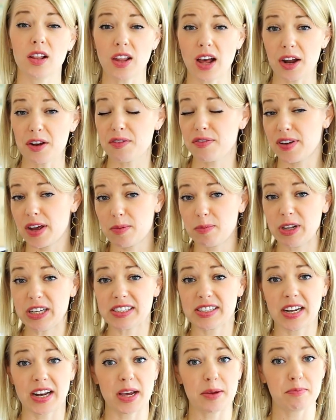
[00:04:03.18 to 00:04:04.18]
A lot of families
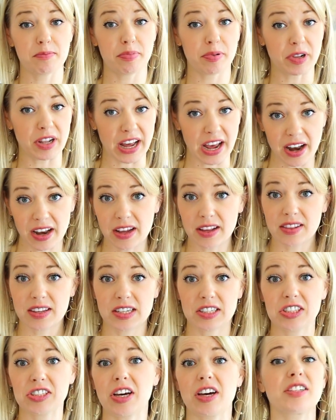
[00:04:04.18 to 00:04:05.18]
that I'm planning
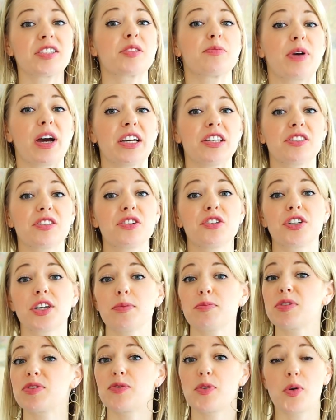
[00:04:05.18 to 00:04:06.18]
these custom Iceland
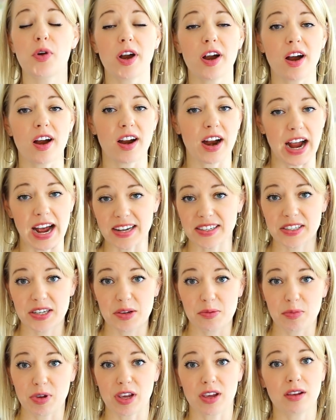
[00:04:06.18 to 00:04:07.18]
trips for are
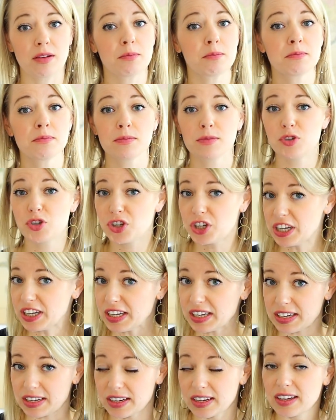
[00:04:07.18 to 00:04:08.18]
asking me,
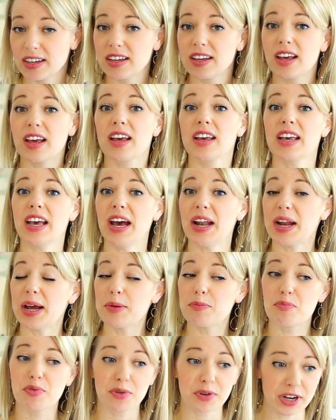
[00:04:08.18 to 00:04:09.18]
Jeannie, can
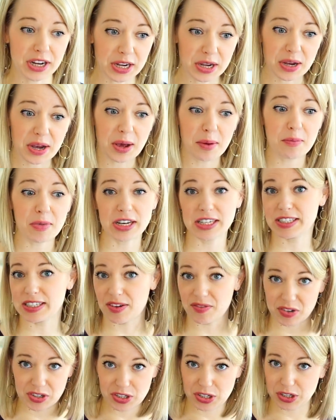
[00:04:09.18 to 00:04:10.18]
I bring my
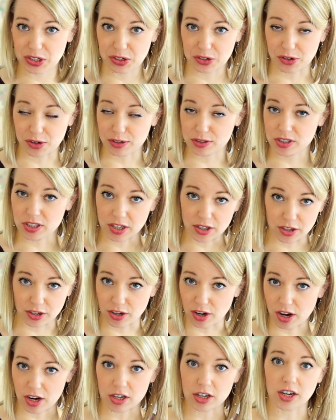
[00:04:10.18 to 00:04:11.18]
17-year-old son or
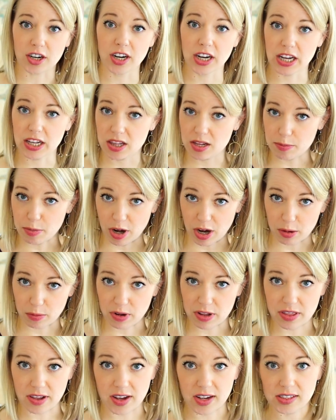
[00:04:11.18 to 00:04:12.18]
daughter in the bar
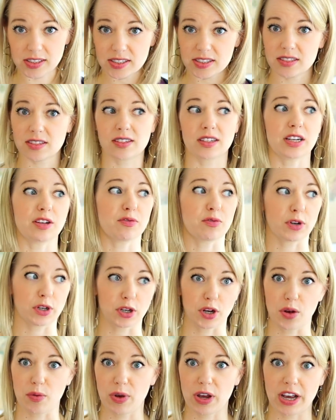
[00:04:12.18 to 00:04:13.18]
with us? If we're
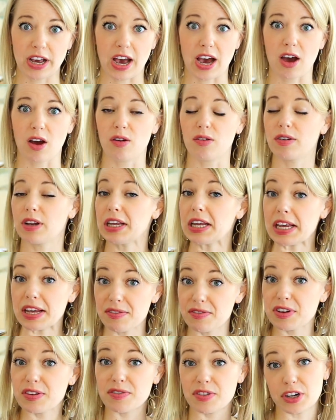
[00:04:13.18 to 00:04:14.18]
going out,
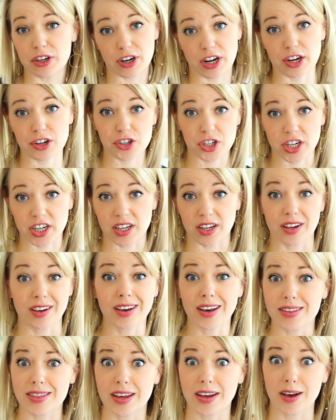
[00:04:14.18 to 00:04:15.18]
even if they're not drinking,
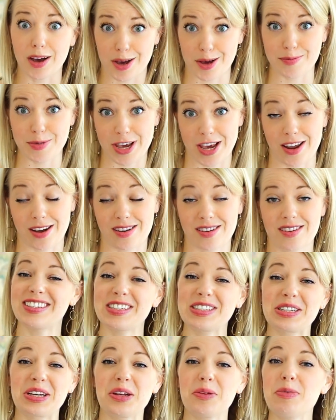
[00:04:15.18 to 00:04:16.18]
can they come in? This
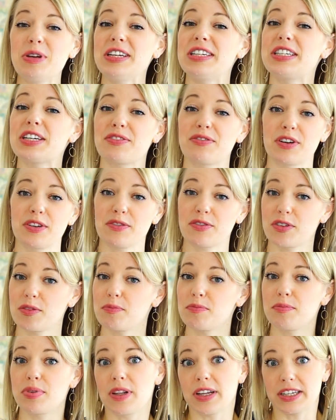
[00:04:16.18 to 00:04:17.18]
is gonna be different
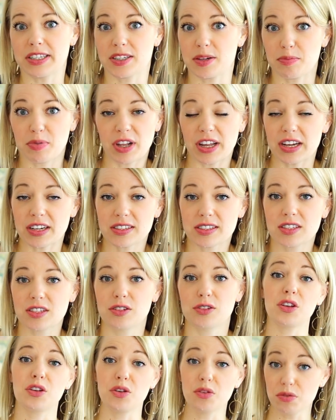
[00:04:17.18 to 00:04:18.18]
from place to place.
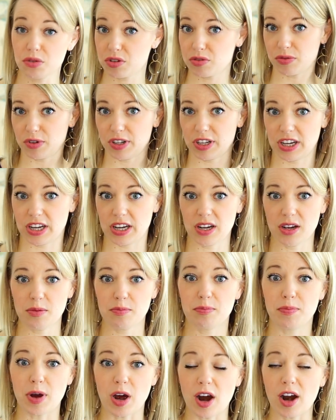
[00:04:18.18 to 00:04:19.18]
Usually,
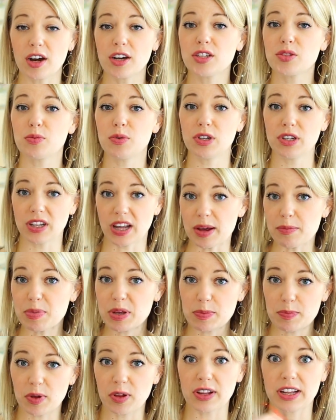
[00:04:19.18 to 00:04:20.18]
bars will let
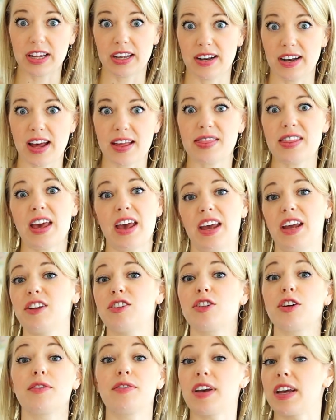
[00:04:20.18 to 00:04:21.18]
people in at the
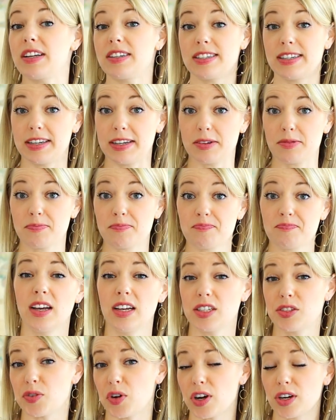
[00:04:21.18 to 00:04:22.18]
age of 18.
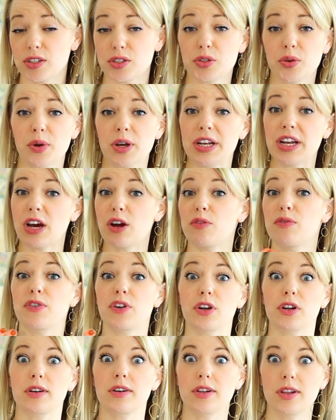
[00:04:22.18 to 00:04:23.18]
As far as going out
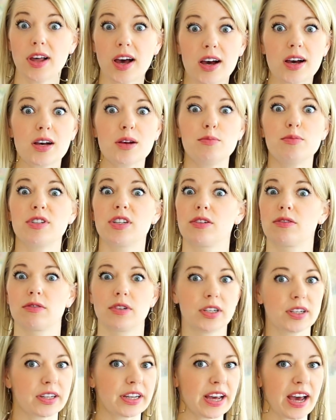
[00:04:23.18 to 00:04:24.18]
for clubs and
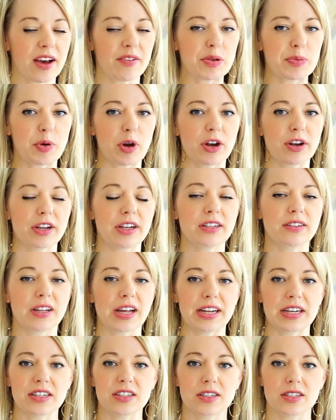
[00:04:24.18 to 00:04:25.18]
really heavy partying
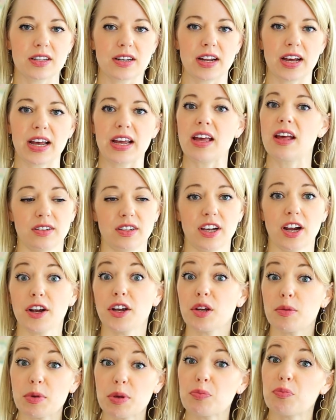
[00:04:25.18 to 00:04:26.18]
late into the night, they're
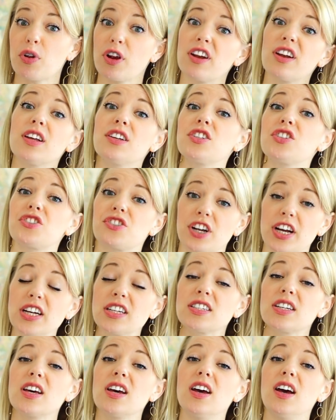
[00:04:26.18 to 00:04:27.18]
gonna be pretty
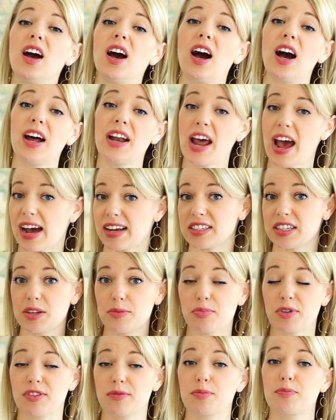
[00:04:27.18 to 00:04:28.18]
strict on
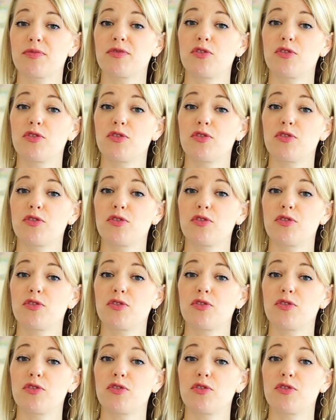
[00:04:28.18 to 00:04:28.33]
asking for